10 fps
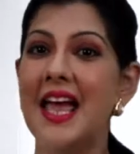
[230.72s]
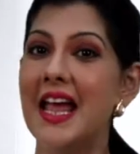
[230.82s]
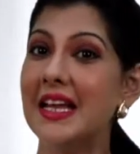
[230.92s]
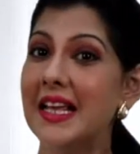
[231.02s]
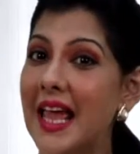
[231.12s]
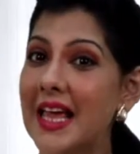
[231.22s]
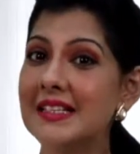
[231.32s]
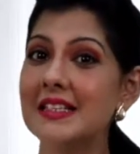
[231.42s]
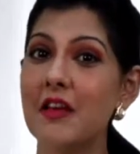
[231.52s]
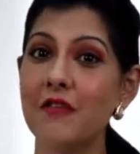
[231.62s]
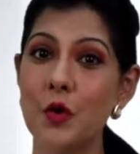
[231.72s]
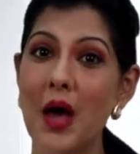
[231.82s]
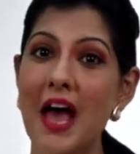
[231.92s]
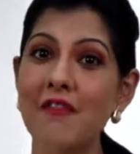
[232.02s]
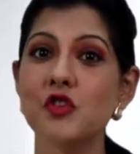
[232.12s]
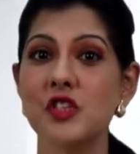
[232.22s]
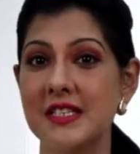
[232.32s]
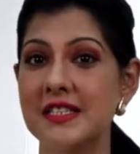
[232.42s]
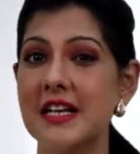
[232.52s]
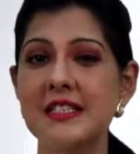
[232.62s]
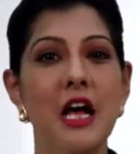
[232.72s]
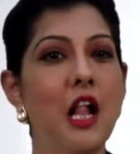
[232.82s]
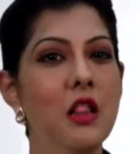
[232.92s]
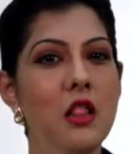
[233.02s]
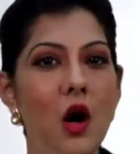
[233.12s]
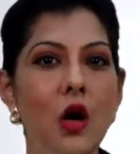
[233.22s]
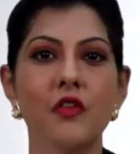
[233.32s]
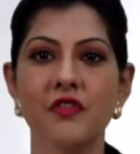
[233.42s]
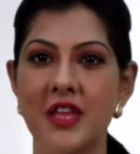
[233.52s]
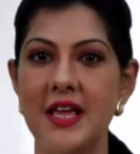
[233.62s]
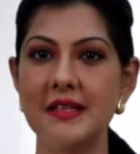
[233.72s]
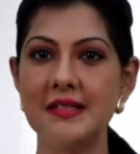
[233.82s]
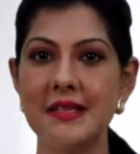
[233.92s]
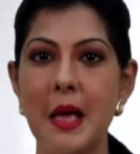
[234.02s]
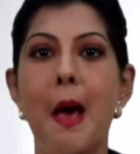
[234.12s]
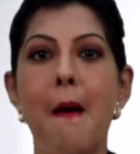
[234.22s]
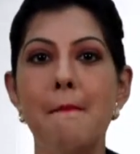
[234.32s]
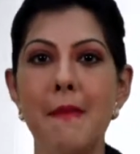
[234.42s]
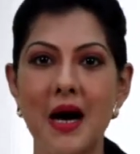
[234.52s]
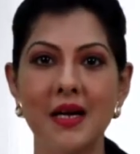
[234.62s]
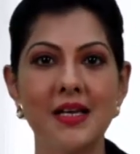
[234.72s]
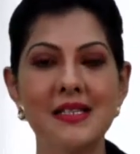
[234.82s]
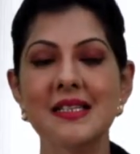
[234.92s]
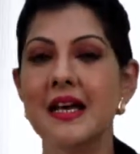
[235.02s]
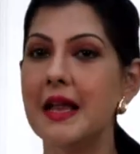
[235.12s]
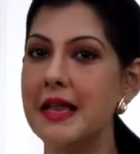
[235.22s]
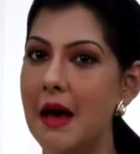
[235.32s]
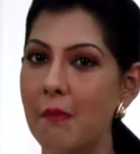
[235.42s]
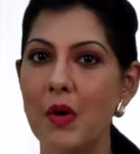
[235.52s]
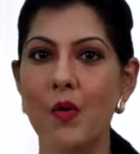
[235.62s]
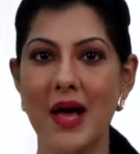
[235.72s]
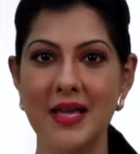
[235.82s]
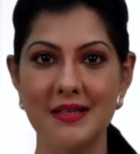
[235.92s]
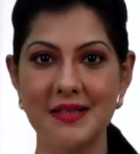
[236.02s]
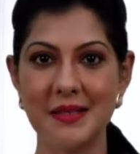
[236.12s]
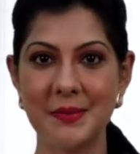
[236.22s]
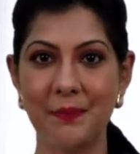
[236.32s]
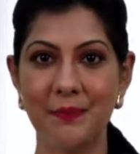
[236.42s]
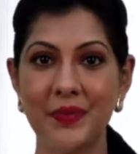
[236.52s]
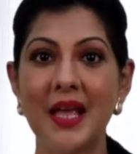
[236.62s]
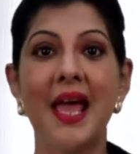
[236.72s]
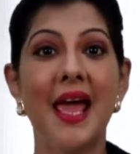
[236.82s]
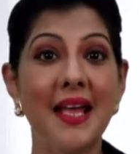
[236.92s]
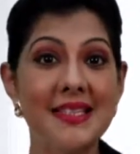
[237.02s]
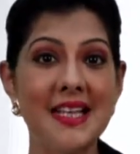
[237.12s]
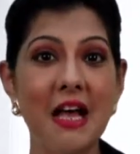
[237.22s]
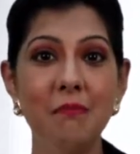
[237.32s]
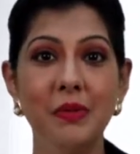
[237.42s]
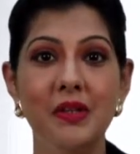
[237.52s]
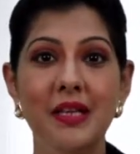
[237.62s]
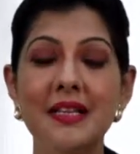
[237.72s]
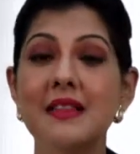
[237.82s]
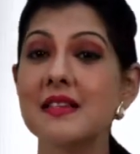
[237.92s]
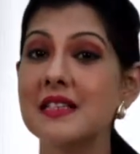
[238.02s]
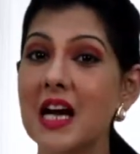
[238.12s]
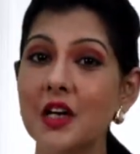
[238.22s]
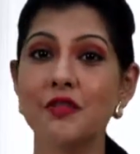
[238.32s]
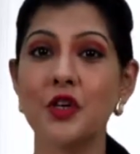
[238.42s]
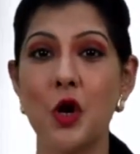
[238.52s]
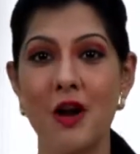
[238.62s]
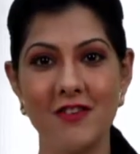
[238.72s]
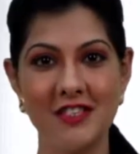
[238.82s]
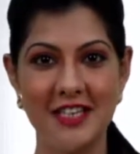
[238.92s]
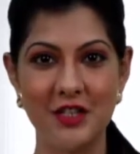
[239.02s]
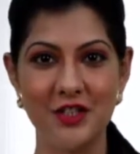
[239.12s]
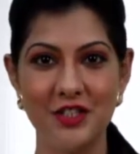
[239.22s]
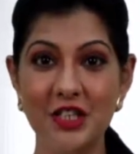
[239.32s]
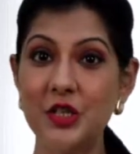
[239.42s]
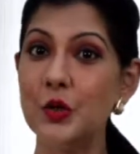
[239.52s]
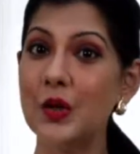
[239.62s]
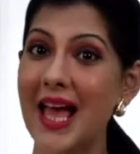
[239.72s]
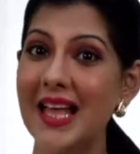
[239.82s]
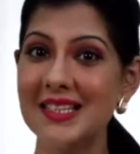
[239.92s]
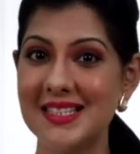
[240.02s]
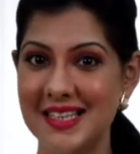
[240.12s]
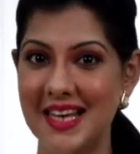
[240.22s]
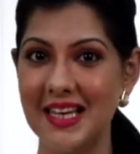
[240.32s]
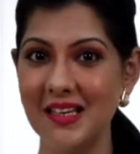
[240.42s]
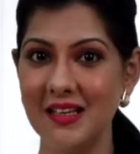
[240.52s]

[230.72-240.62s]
In case if you have to discuss a lot of things, mark it number-wise. Example, in the start of the conversation, you can say,